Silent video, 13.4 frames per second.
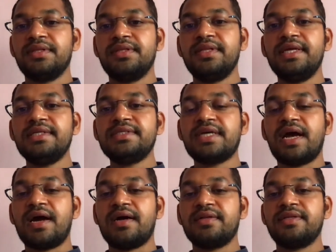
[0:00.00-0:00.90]
These
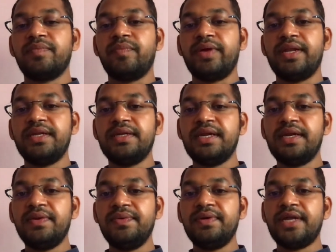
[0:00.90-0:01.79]
are the
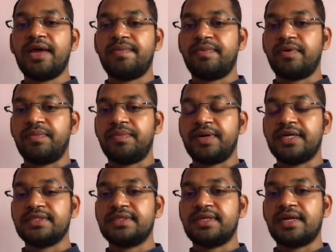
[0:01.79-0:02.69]
meditative type of
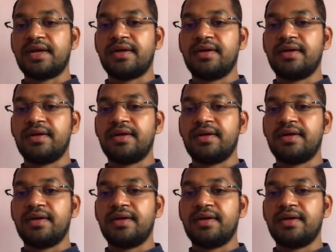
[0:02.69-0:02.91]
asana.